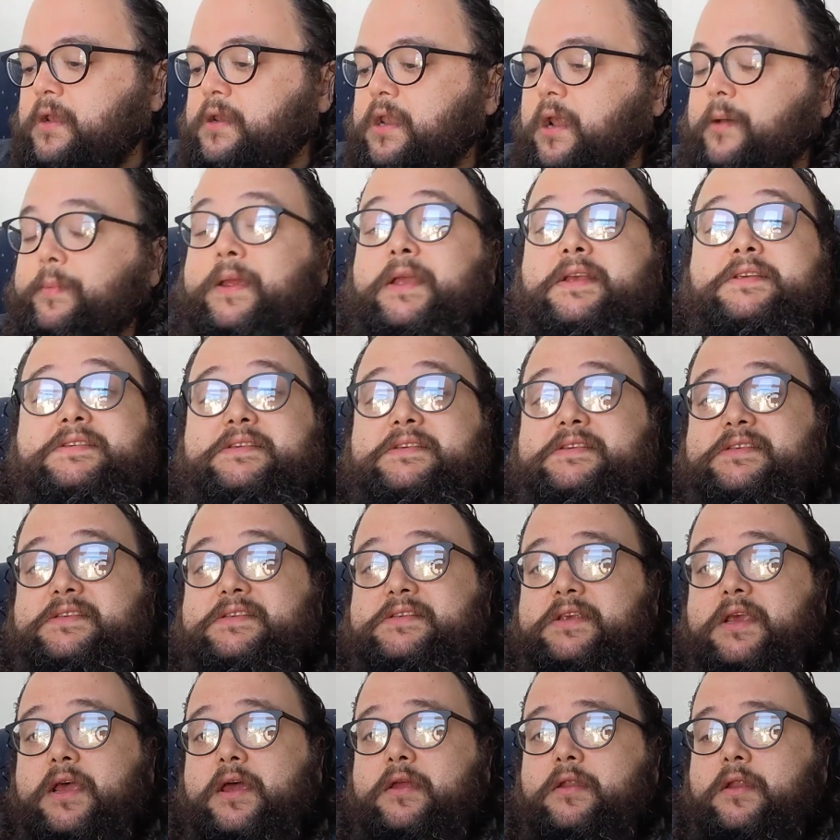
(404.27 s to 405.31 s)
Now, because this
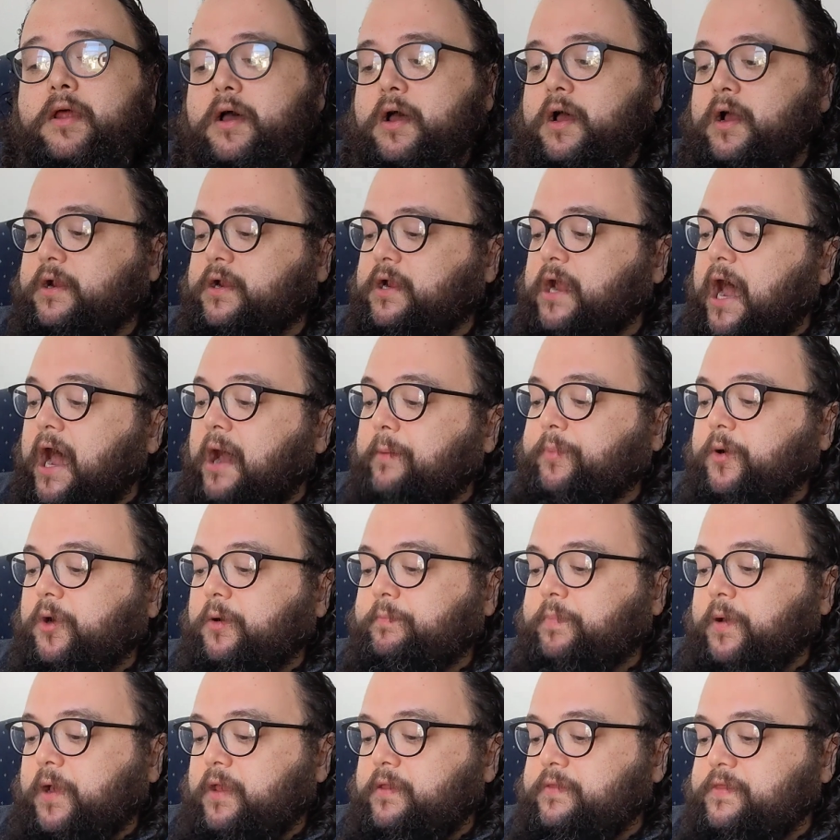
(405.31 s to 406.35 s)
is a
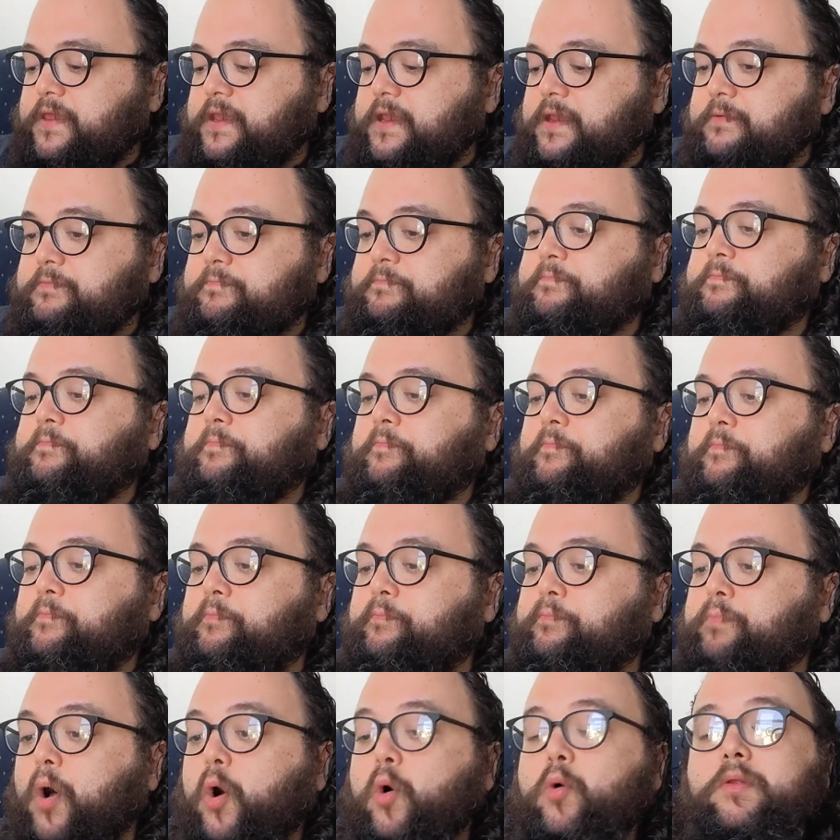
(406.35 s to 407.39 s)
copper, the
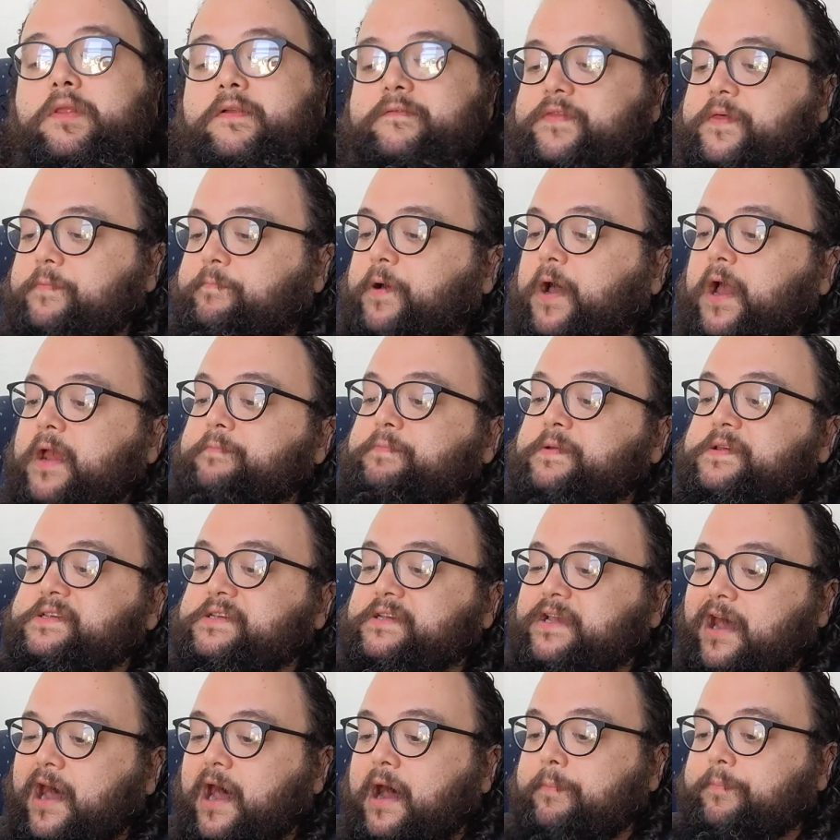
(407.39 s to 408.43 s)
bowl of the pipe is
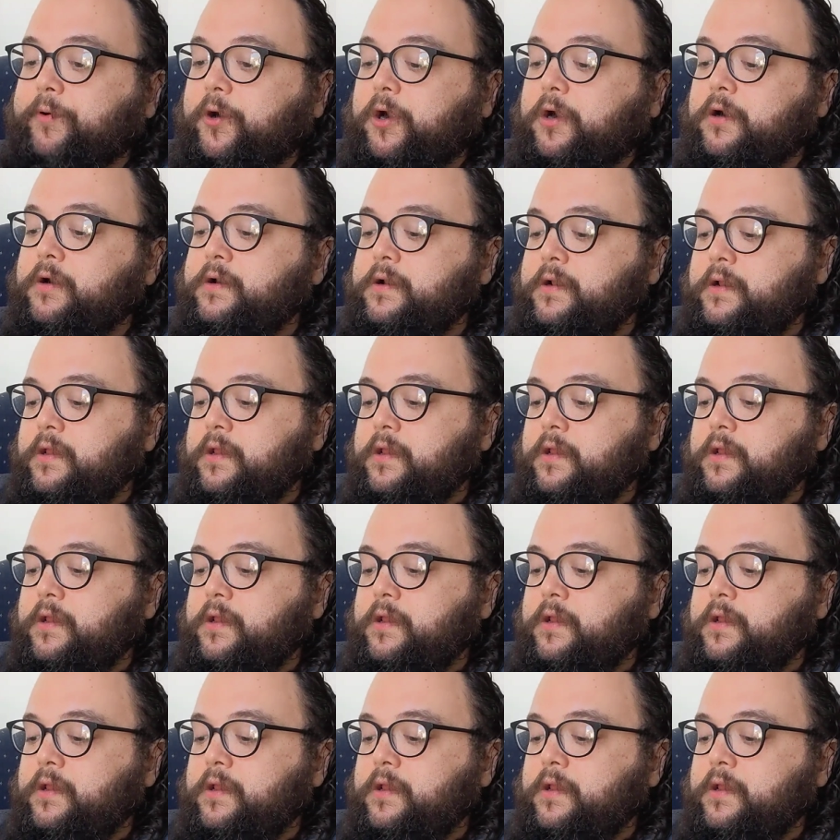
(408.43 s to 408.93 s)
copper,